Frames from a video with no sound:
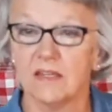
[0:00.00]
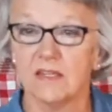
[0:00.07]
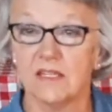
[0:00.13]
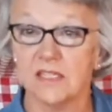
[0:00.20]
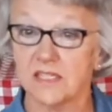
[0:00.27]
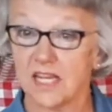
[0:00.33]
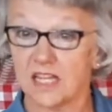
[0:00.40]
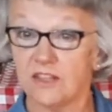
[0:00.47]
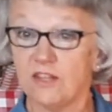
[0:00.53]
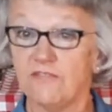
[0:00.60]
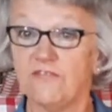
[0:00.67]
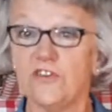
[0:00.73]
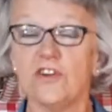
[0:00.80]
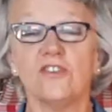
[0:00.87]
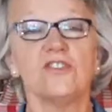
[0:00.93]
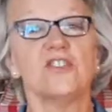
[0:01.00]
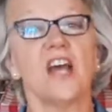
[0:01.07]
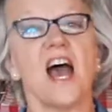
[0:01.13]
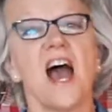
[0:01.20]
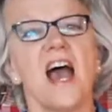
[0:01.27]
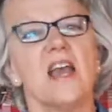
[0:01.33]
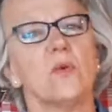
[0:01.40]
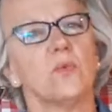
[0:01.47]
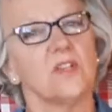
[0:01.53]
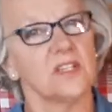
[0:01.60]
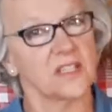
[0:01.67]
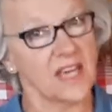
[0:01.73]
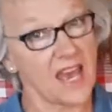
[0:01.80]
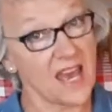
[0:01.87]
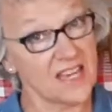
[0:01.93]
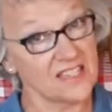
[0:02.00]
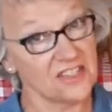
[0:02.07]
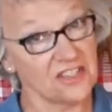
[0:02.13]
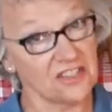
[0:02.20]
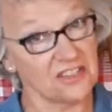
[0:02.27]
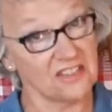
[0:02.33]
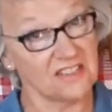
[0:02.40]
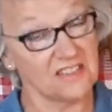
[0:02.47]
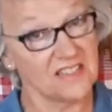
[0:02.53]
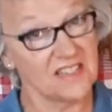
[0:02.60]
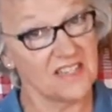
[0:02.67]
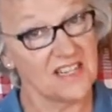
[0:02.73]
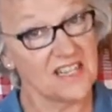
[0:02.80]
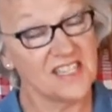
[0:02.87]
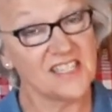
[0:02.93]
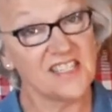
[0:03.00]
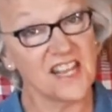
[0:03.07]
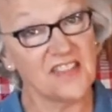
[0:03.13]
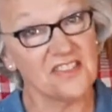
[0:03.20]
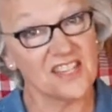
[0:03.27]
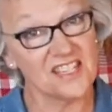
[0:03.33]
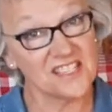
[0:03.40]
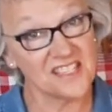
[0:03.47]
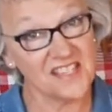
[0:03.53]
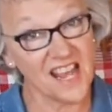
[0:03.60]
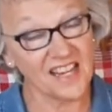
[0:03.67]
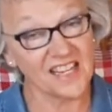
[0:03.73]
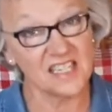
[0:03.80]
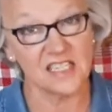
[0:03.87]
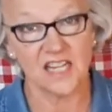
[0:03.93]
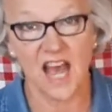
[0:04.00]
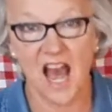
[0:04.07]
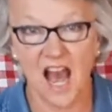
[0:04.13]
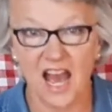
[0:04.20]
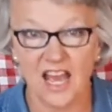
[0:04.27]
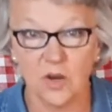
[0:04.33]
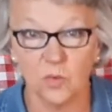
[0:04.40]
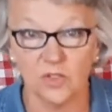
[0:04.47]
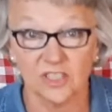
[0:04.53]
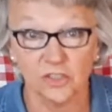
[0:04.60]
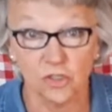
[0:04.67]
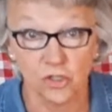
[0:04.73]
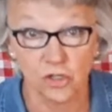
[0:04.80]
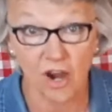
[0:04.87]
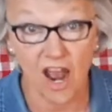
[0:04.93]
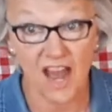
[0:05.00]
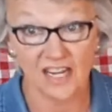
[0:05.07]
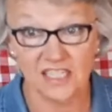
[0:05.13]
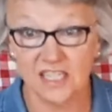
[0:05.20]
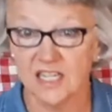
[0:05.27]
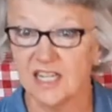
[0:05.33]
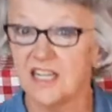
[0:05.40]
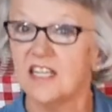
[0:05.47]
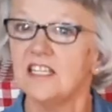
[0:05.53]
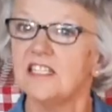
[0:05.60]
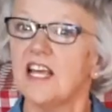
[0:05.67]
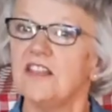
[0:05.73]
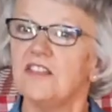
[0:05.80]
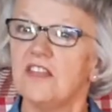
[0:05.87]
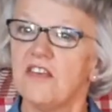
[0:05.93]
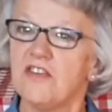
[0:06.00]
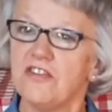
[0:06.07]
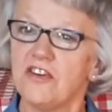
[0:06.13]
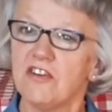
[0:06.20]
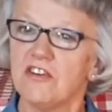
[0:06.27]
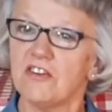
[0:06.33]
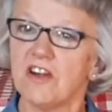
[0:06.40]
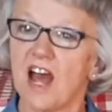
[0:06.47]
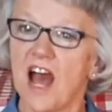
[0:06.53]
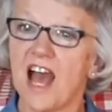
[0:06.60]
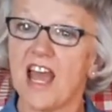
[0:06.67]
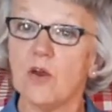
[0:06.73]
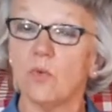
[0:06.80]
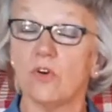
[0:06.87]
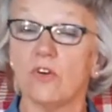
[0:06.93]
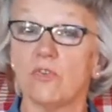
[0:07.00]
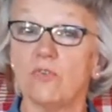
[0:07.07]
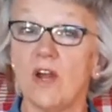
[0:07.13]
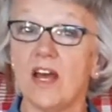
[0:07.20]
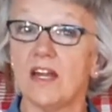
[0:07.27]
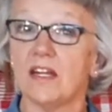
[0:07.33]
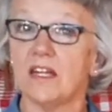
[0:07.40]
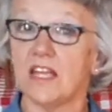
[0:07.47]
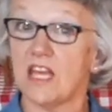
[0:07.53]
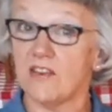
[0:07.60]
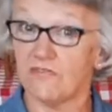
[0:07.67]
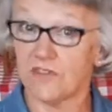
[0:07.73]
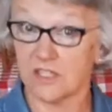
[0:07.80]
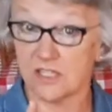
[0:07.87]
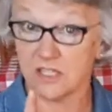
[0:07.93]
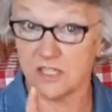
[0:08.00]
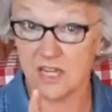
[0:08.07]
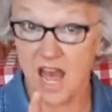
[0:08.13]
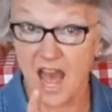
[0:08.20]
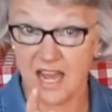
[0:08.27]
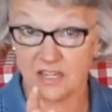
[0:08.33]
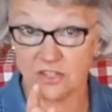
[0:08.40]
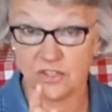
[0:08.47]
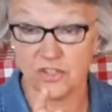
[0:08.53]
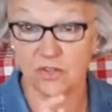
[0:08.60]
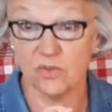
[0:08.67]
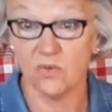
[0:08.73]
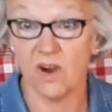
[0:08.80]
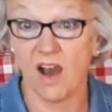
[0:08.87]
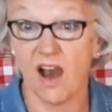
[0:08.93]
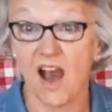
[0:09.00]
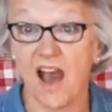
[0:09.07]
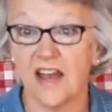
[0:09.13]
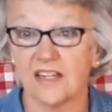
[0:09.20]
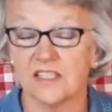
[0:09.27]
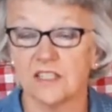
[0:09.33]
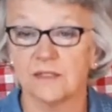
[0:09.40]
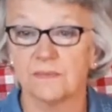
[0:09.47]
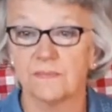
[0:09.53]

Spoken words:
Said the first, "I will canter." Said the second, "I will trot." Said the third, "I will run if it's not too hot."